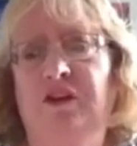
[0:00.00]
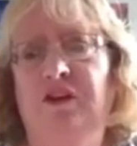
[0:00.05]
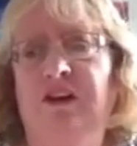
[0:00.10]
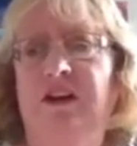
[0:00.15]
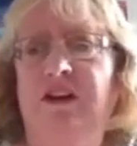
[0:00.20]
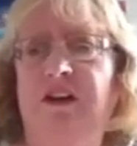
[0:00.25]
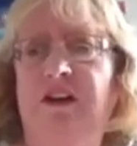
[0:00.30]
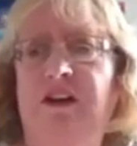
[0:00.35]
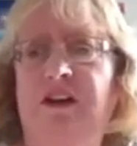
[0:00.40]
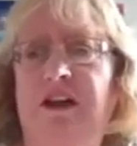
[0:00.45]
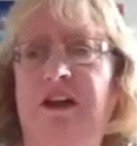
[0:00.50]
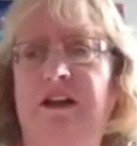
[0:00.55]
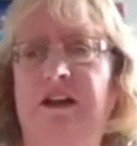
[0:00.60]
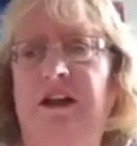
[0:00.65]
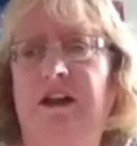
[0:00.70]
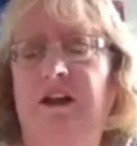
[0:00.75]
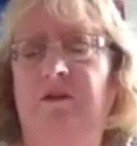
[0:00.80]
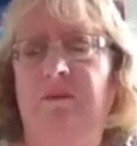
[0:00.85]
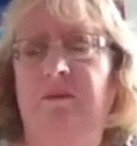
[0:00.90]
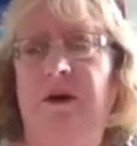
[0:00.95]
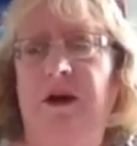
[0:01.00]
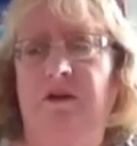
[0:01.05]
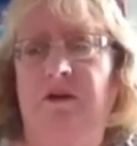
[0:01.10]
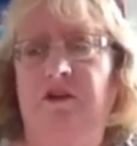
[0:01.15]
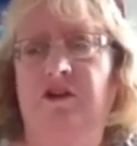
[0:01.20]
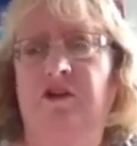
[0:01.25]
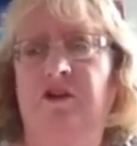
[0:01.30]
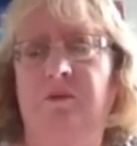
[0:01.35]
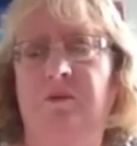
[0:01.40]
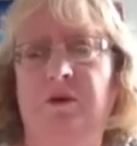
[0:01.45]
And I think that
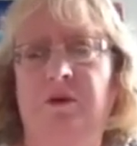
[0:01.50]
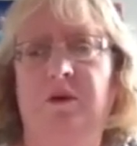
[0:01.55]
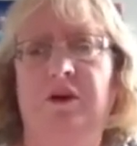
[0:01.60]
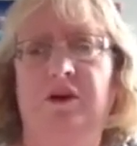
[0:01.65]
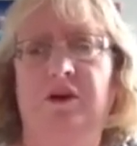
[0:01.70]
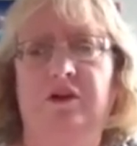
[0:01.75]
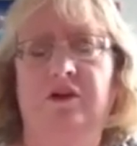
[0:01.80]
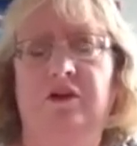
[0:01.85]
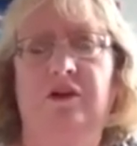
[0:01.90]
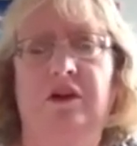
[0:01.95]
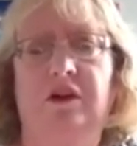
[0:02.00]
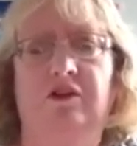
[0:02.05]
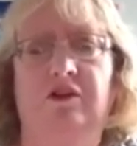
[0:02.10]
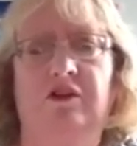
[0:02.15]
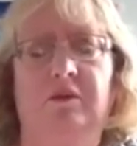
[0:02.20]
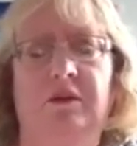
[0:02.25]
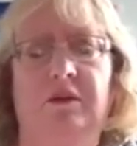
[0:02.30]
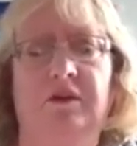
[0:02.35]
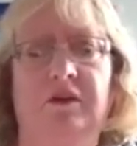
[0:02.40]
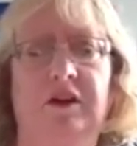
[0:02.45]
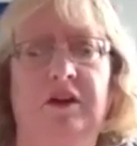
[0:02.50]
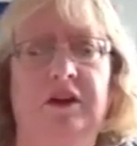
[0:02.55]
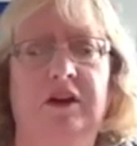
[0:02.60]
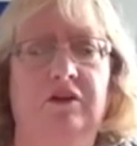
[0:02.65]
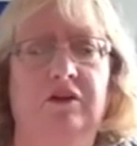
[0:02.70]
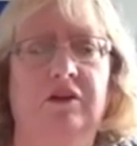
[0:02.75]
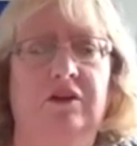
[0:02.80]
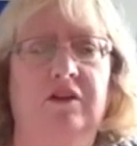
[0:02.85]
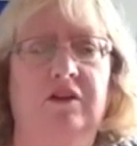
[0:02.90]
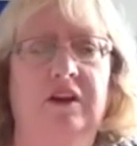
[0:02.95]
comparison between the two countries will be very
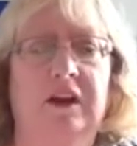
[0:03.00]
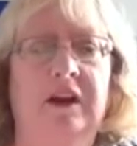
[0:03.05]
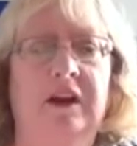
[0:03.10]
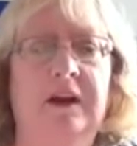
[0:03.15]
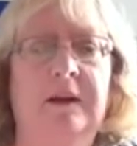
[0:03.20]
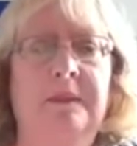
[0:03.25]
interesting.